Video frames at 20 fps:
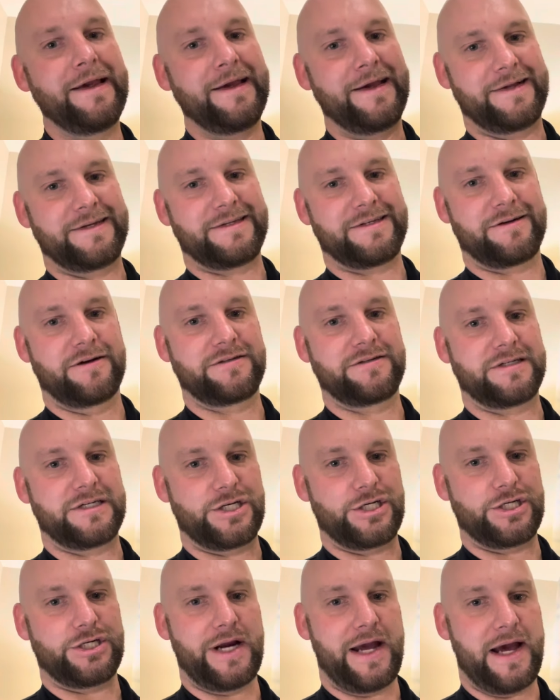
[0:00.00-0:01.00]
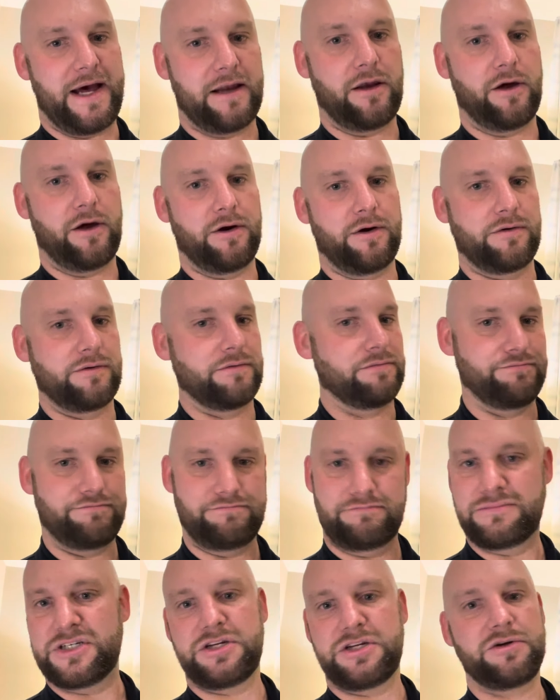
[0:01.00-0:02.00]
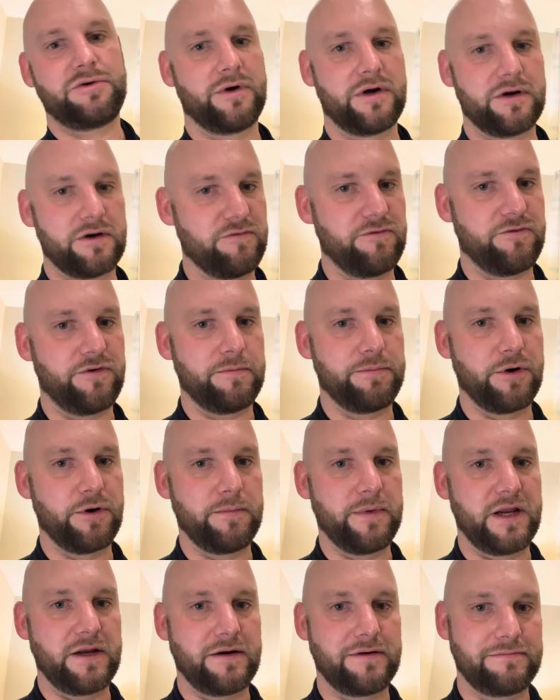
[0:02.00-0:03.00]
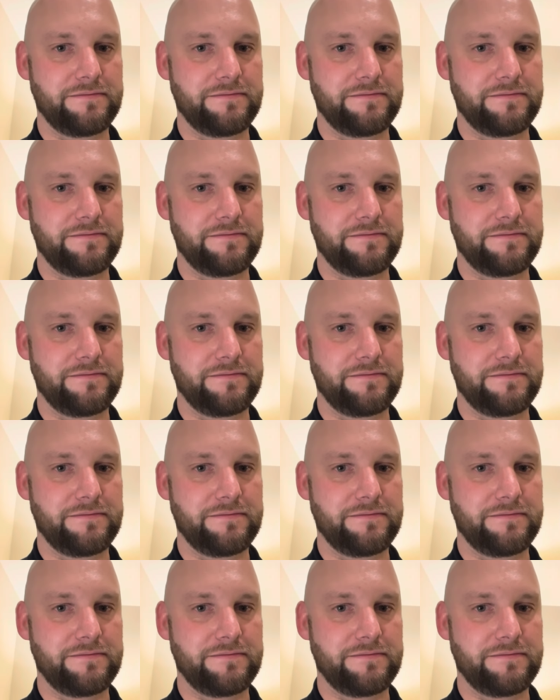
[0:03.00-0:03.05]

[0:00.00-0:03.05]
it starts a shallow 200 foot per minute